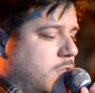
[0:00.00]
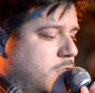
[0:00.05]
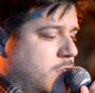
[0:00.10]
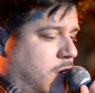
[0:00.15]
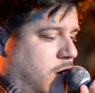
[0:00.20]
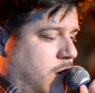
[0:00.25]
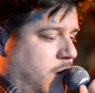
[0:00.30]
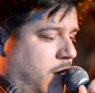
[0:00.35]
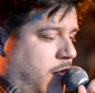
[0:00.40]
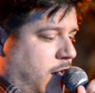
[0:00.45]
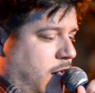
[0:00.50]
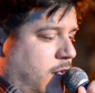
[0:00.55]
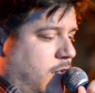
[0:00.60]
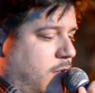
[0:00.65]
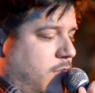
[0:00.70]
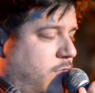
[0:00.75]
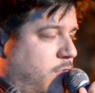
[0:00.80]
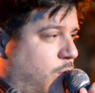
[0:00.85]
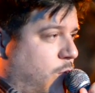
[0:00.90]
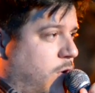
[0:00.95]
sorry
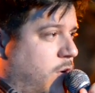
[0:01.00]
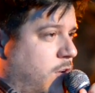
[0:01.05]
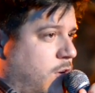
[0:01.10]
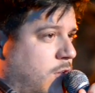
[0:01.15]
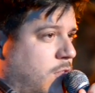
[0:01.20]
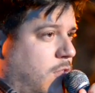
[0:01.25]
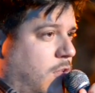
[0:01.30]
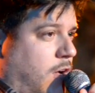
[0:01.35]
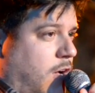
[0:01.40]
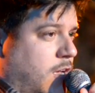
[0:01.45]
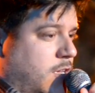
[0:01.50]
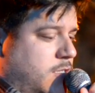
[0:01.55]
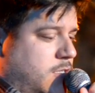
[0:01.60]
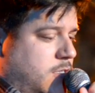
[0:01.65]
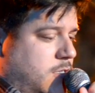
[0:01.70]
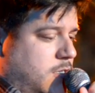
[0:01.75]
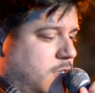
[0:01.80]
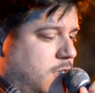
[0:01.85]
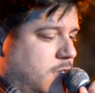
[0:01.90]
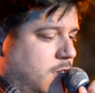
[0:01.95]
for your loss.
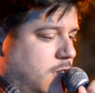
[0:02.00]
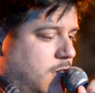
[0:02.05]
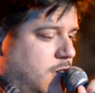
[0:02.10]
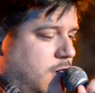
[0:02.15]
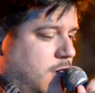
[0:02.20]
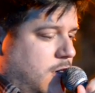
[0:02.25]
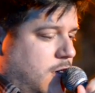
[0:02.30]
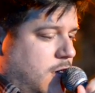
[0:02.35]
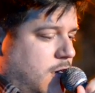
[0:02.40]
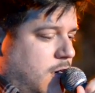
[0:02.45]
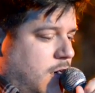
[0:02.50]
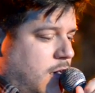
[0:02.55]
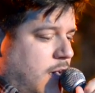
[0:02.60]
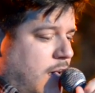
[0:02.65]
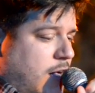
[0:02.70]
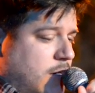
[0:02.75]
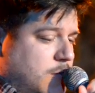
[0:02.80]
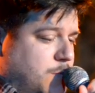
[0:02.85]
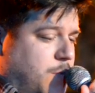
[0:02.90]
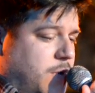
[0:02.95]

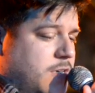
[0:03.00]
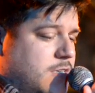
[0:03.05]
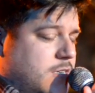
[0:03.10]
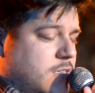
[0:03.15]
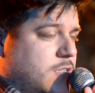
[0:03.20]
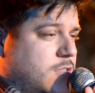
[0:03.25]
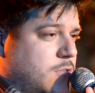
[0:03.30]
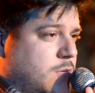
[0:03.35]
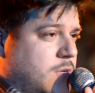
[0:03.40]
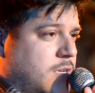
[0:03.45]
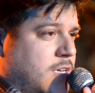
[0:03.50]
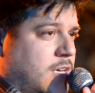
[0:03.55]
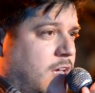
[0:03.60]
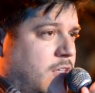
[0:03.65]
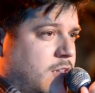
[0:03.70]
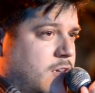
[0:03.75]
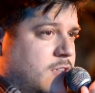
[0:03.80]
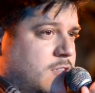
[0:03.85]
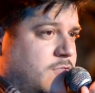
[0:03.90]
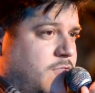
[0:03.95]
How's Brendan doing
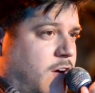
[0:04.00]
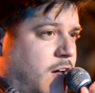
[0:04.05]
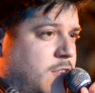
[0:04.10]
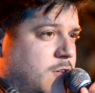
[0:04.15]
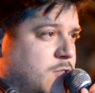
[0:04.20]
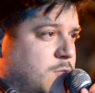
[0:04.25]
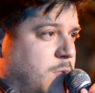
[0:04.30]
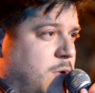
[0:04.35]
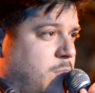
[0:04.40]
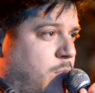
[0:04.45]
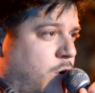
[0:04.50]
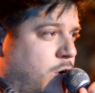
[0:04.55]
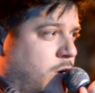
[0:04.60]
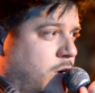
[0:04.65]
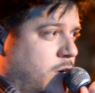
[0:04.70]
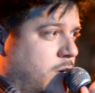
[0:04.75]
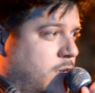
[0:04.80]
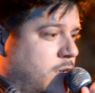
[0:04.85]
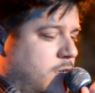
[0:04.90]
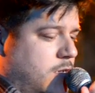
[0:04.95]
now that his father's been
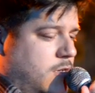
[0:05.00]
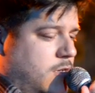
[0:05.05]
murdered?"